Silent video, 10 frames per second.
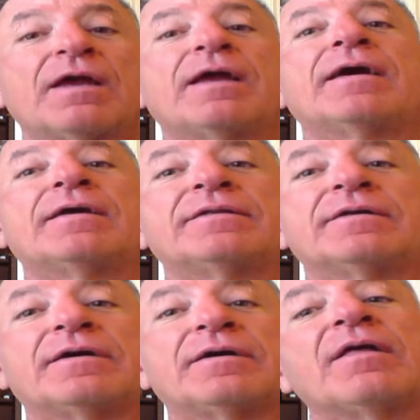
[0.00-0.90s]
and
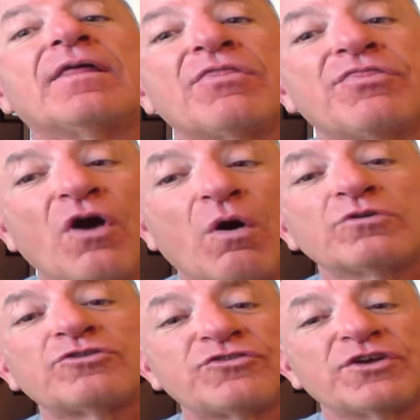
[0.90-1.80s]

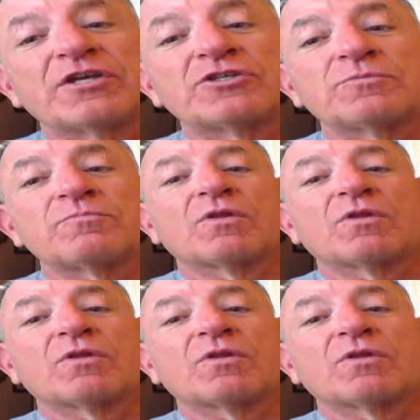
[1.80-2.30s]
those things